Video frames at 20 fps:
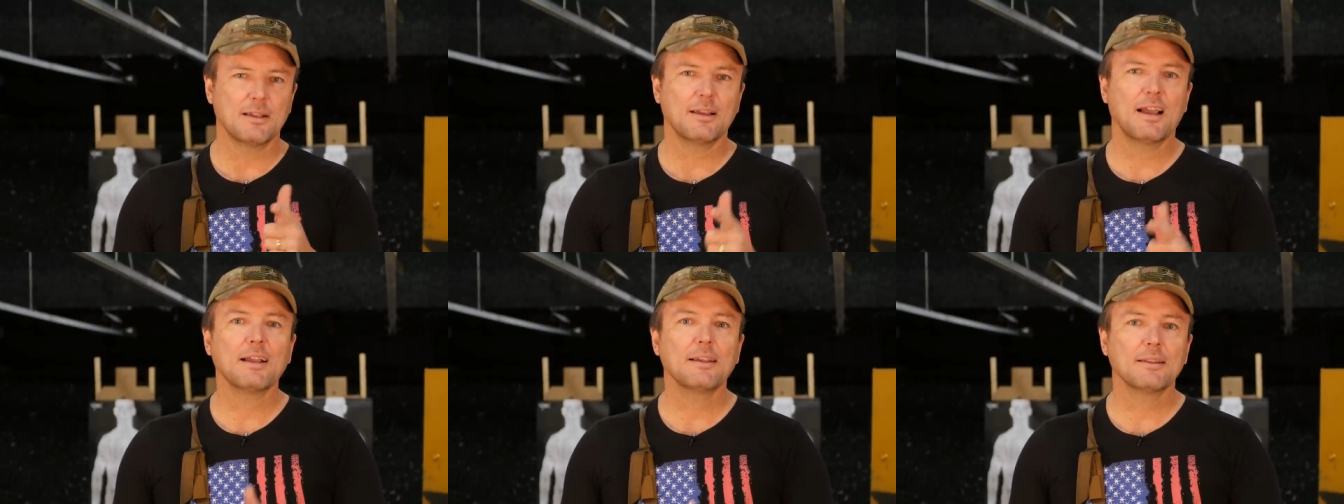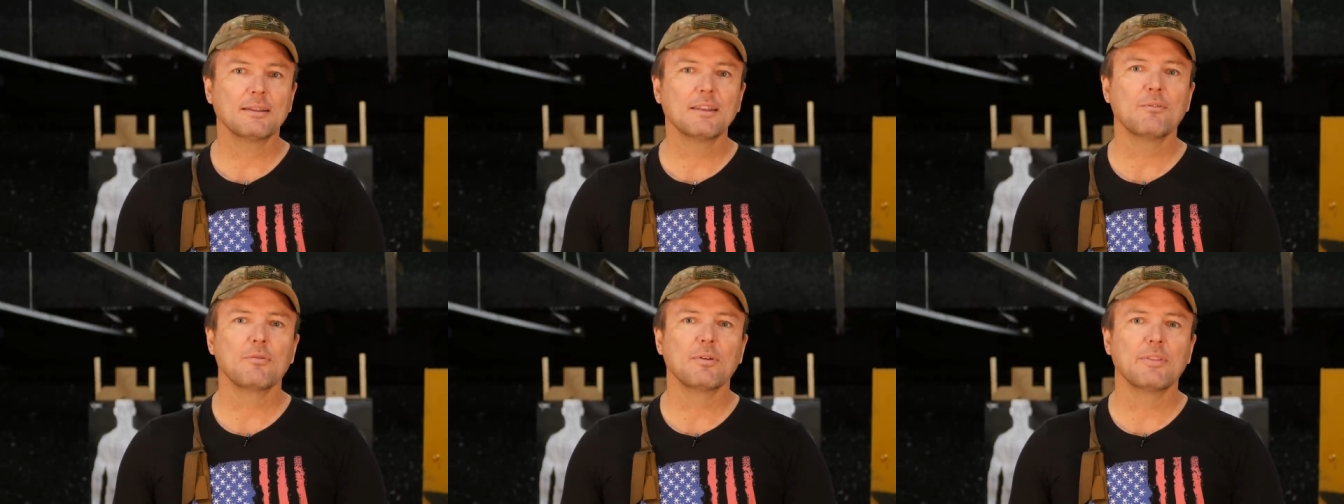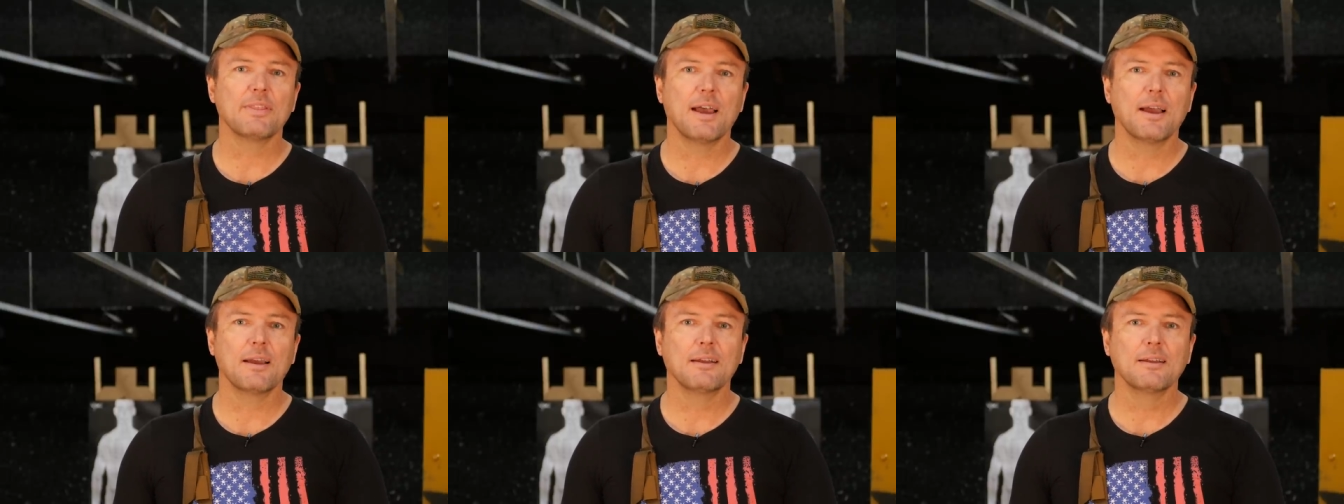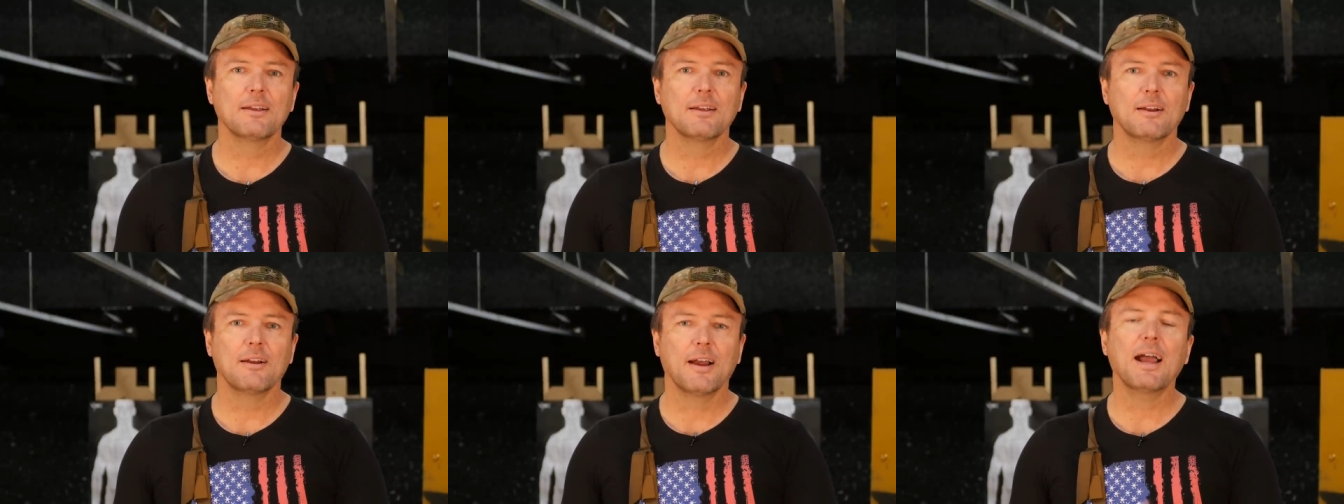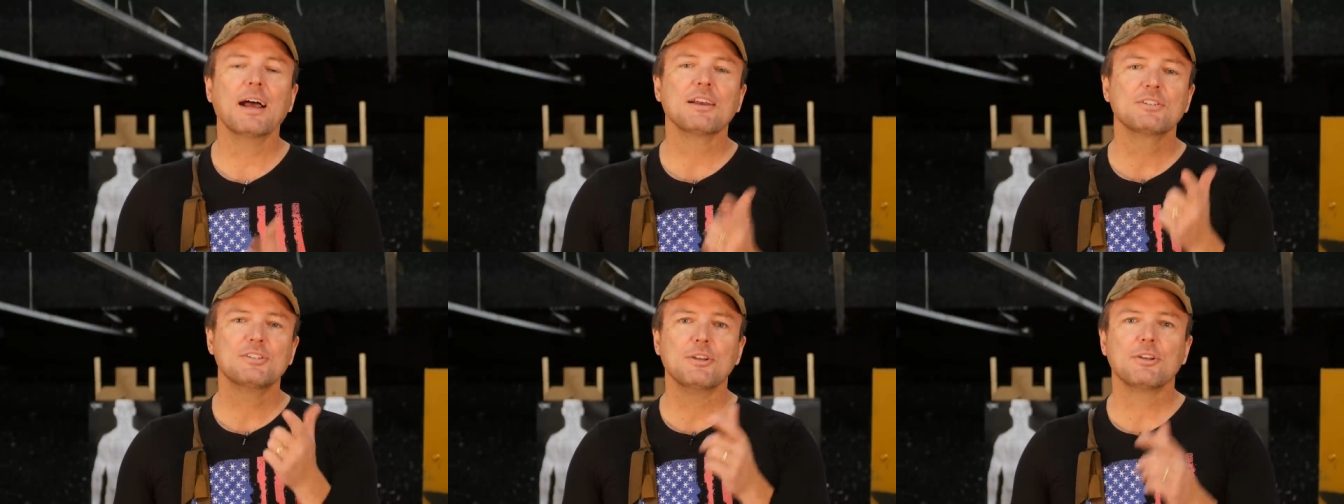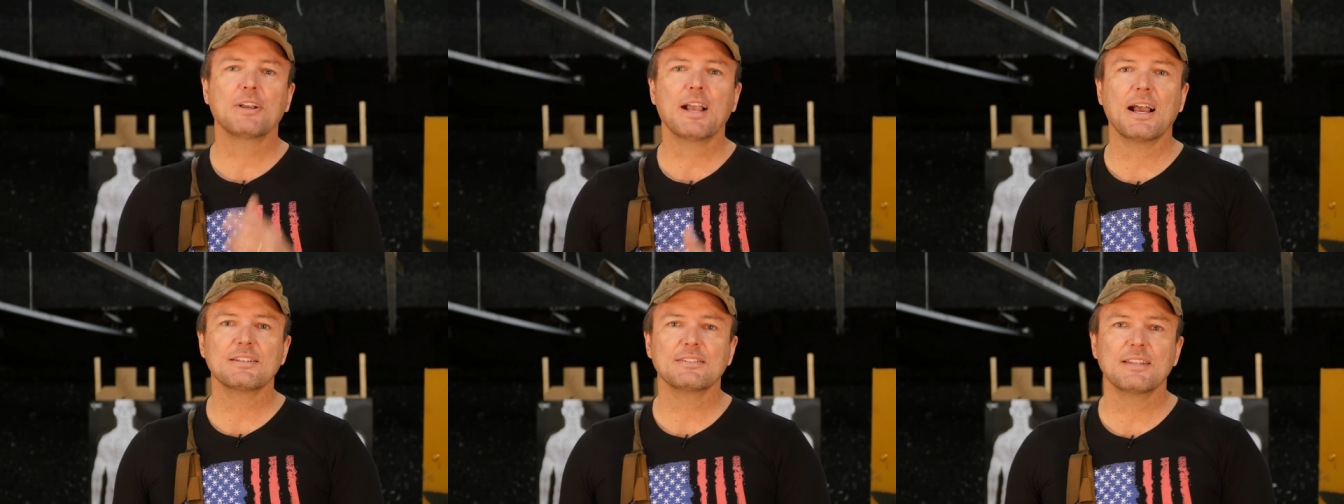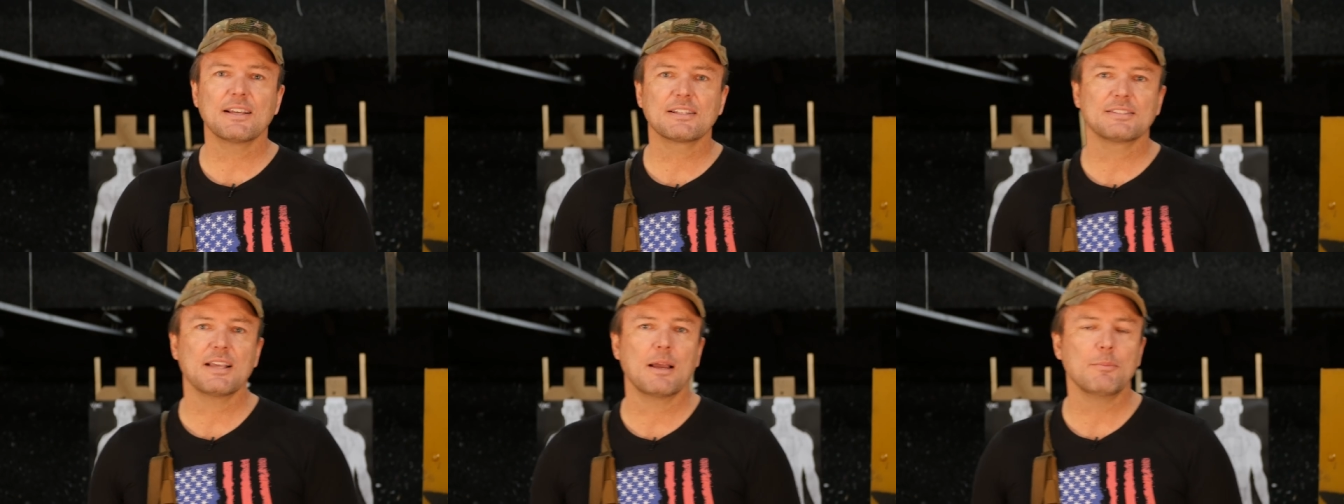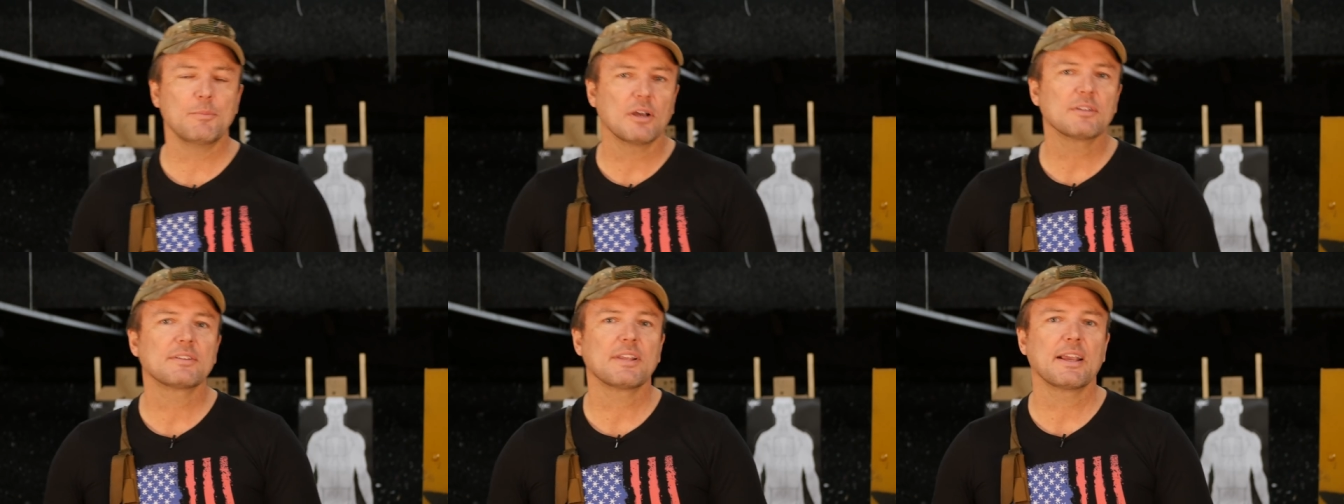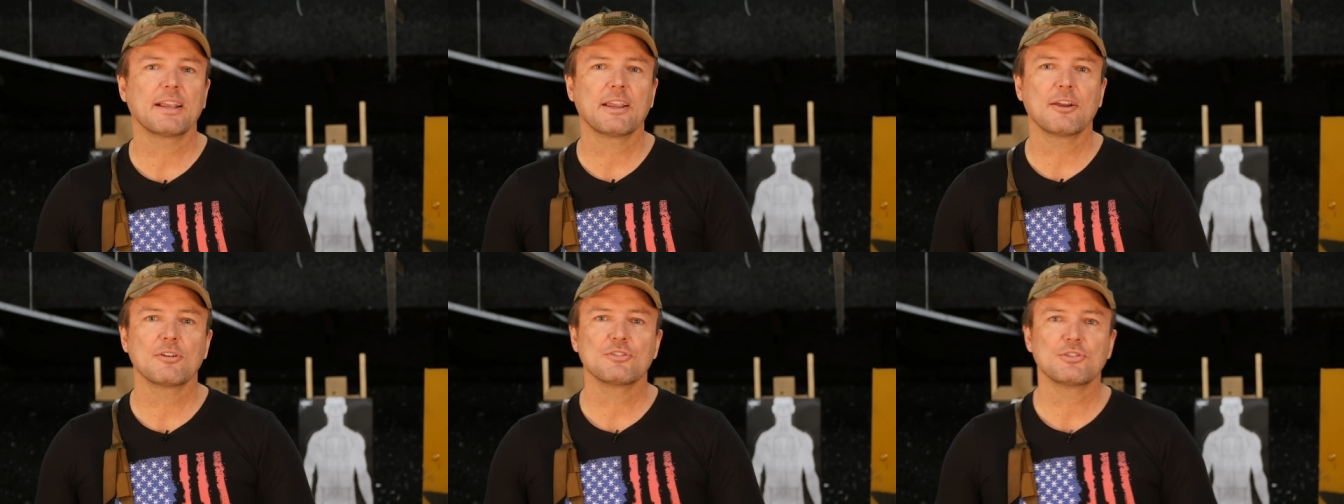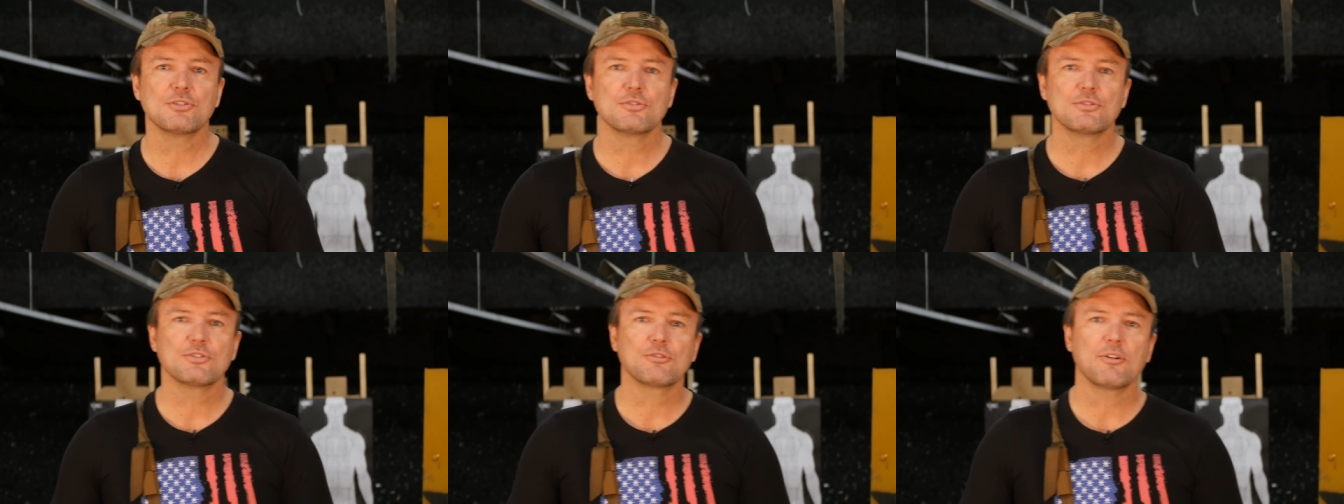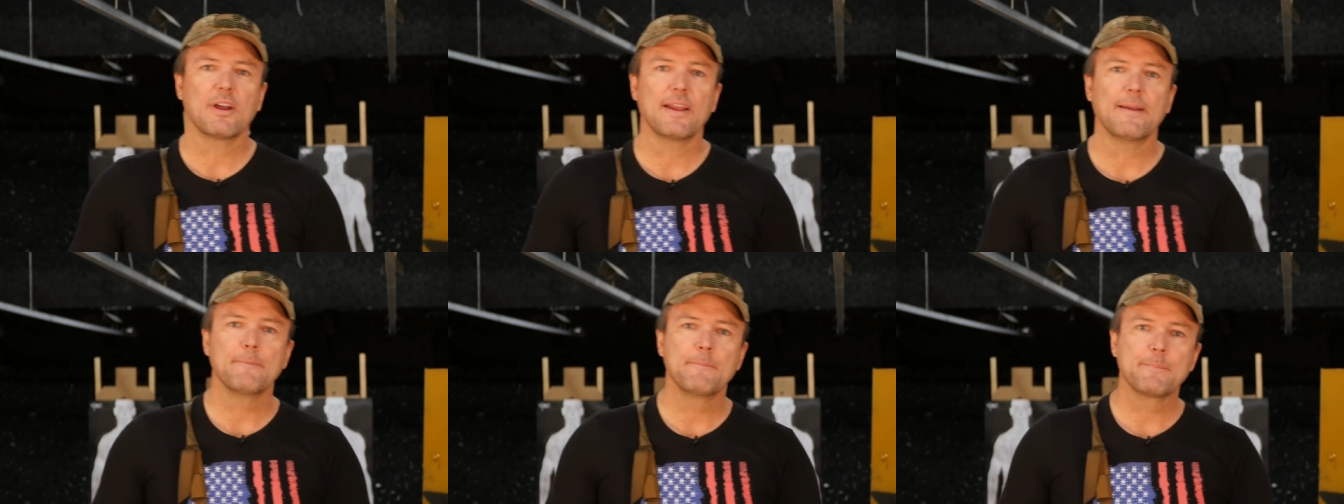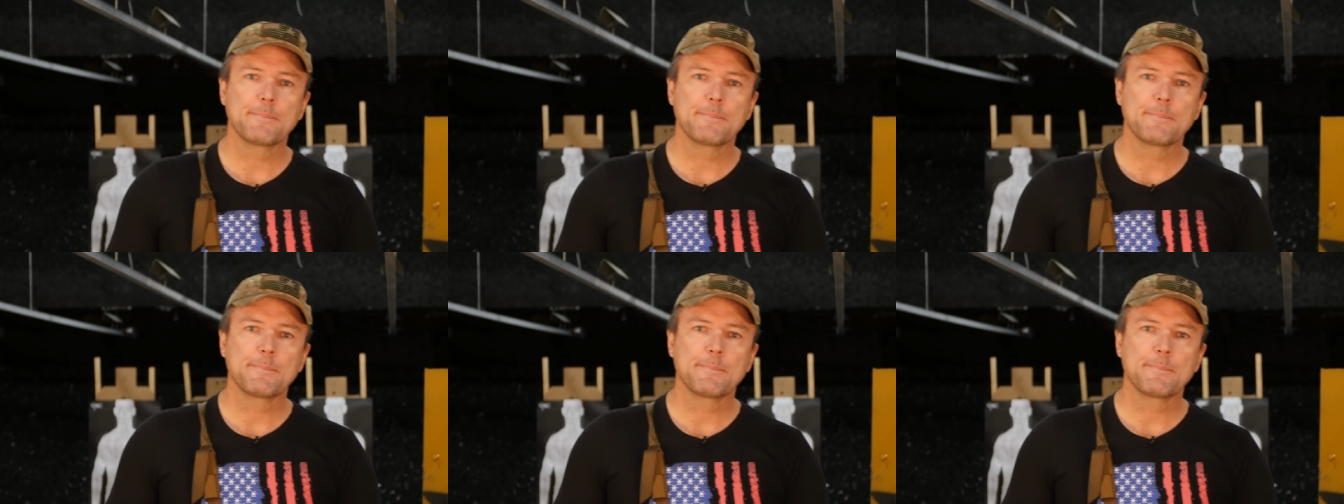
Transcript: I can live with that. Right, I'll see you guys next time. Y'all take care and shoot straight.